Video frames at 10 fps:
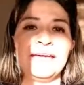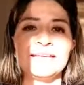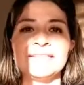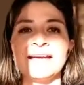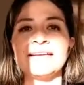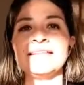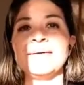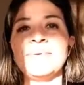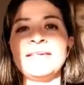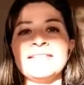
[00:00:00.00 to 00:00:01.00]
exactly
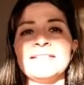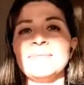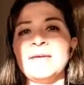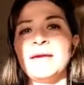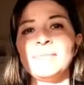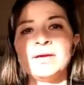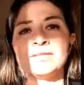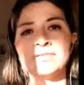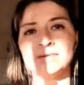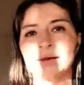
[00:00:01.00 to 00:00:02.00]
the best.
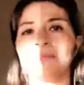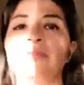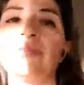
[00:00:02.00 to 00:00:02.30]
Sorry, I'm